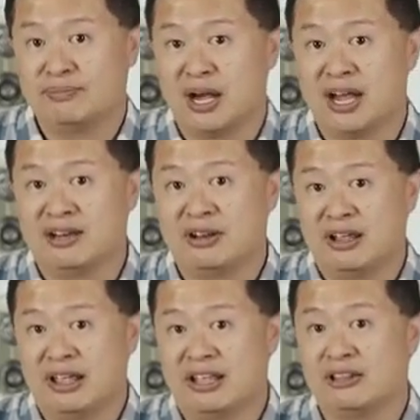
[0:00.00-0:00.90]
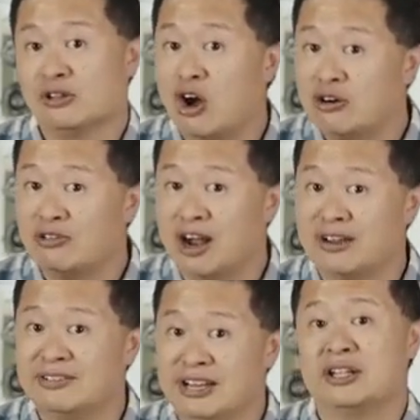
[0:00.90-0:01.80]
But in the long
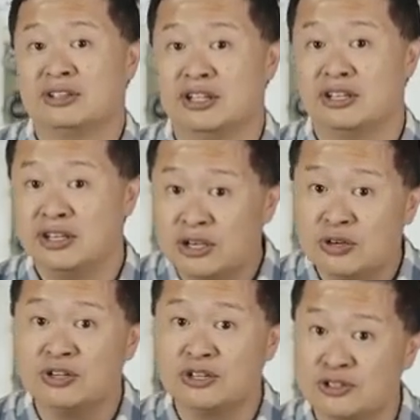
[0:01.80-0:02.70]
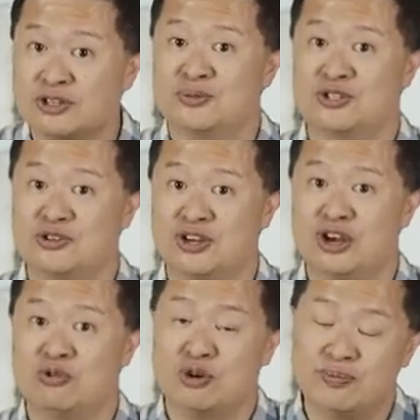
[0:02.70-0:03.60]
run, the new YouTube
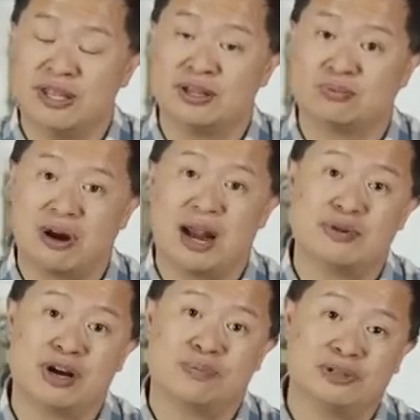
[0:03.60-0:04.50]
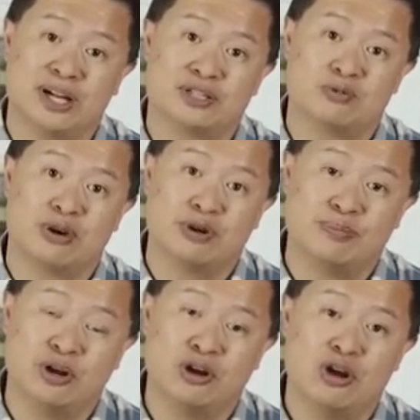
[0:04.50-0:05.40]
Studio will be the primary place where
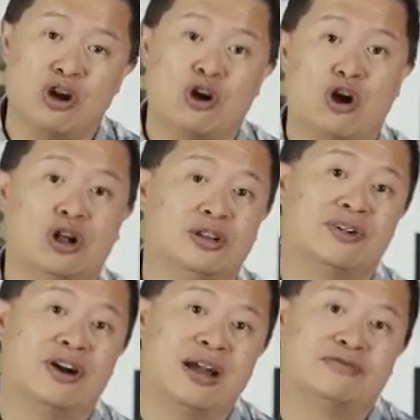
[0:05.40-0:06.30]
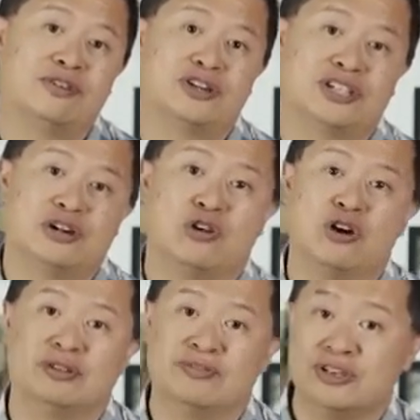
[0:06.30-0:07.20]
we put all of our efforts and
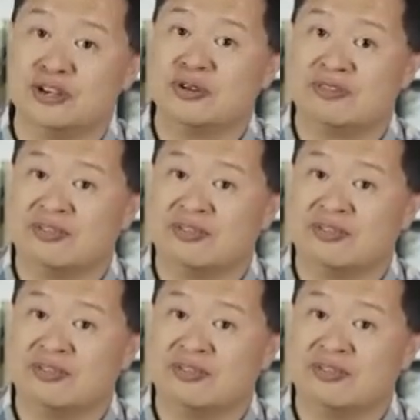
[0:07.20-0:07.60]
all of the new